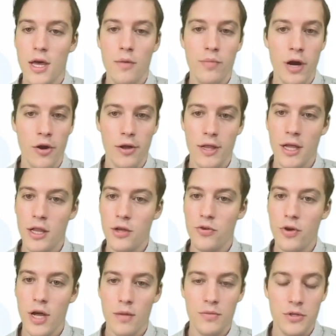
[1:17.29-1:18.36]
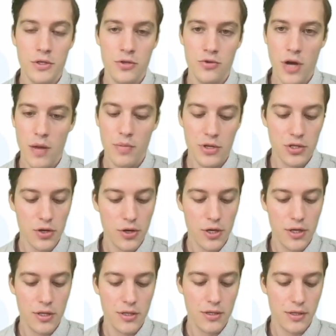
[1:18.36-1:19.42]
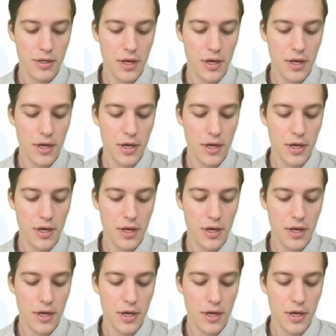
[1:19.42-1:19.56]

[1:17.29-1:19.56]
parallelograms, trapezoids,